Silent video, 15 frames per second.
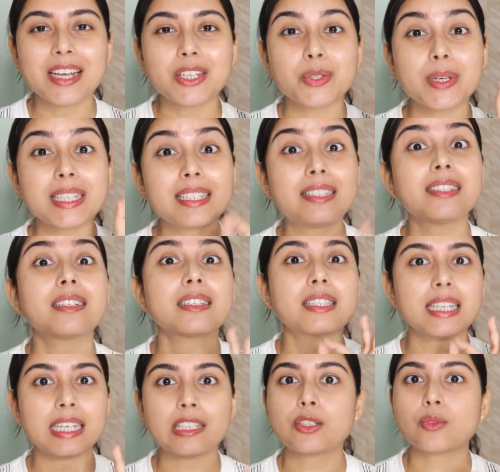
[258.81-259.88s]
So it
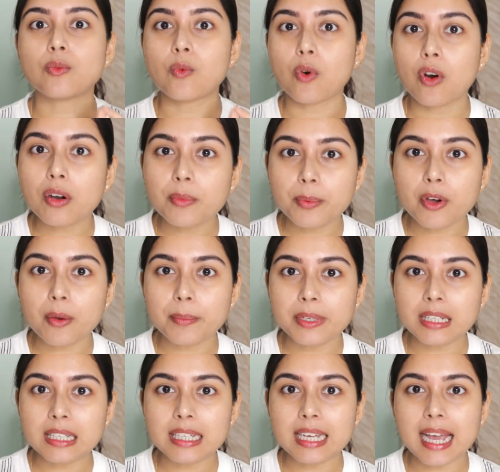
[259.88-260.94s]
does its work
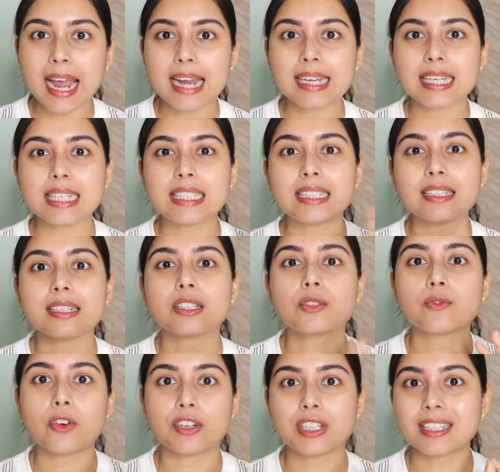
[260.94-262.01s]
properly and it does
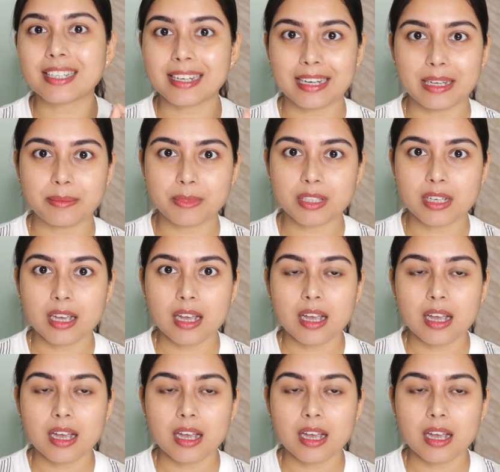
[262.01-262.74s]
what it claims.